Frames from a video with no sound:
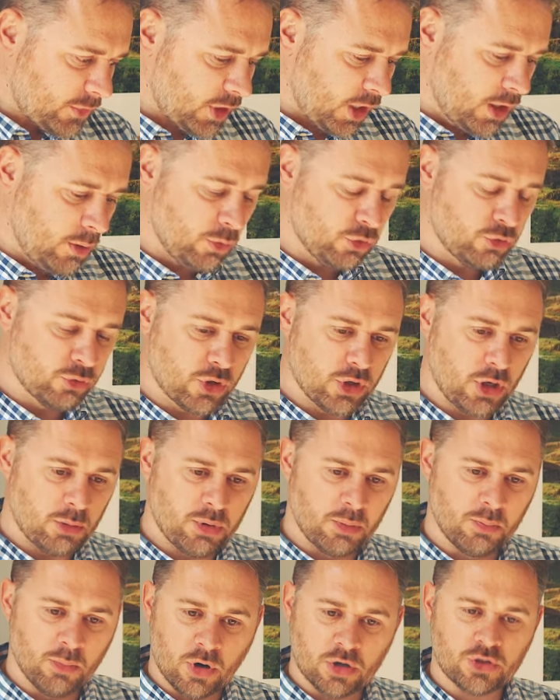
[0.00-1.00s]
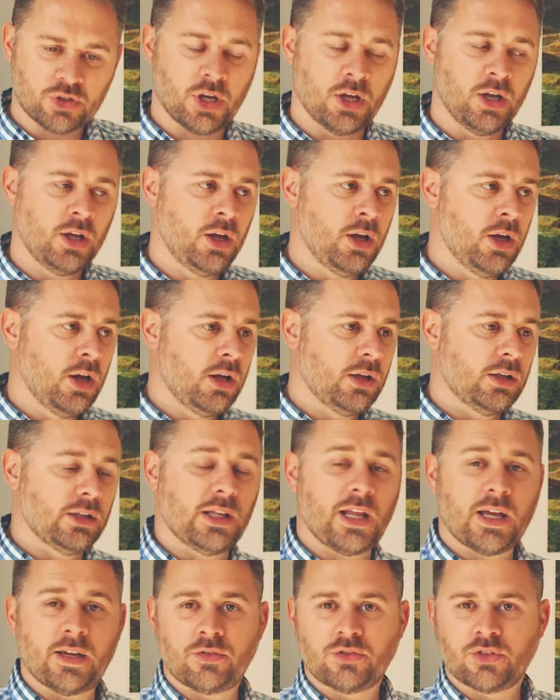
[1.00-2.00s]
it was going to be more as a
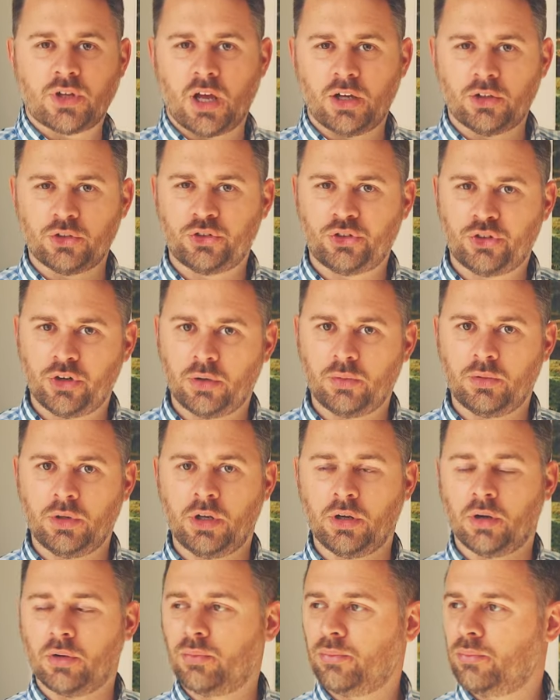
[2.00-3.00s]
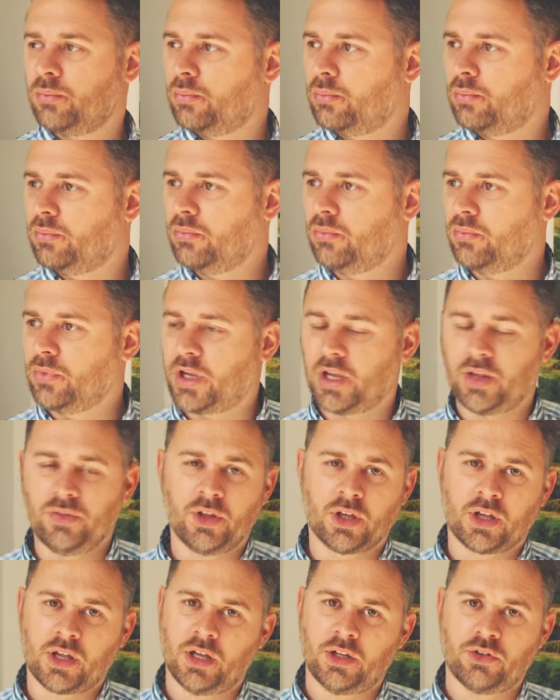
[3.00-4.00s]
lifestyle shoot, you know,
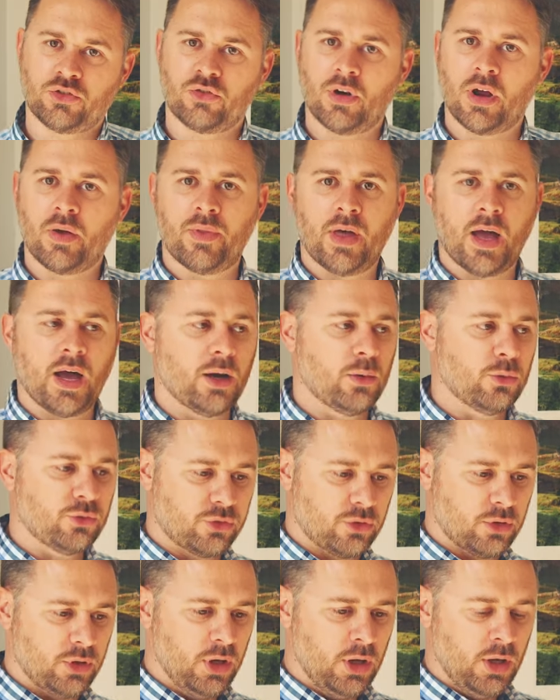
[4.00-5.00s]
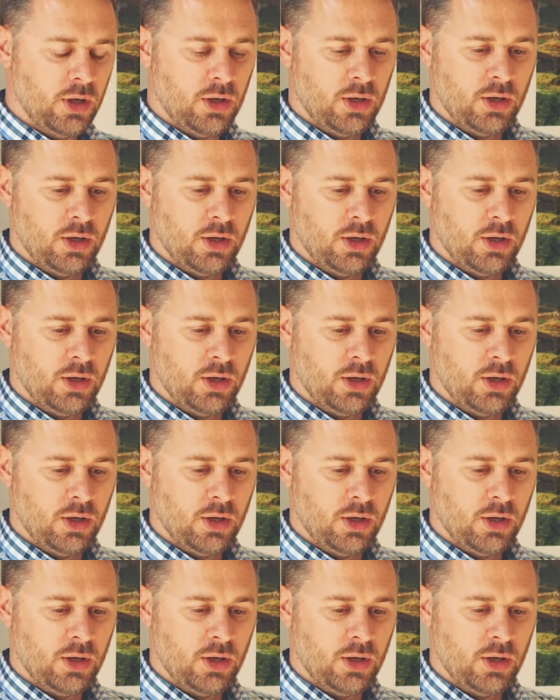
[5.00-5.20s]
the kids around the house and